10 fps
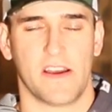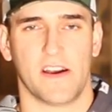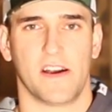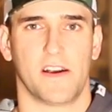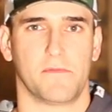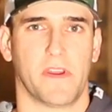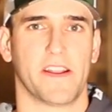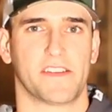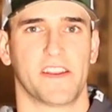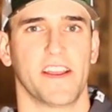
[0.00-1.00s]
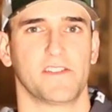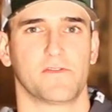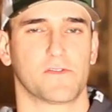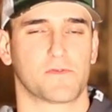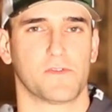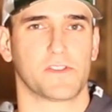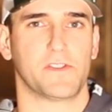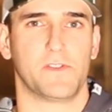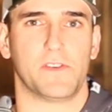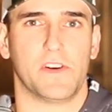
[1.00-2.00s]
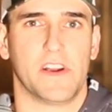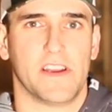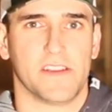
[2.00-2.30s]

and today's drill is really cool.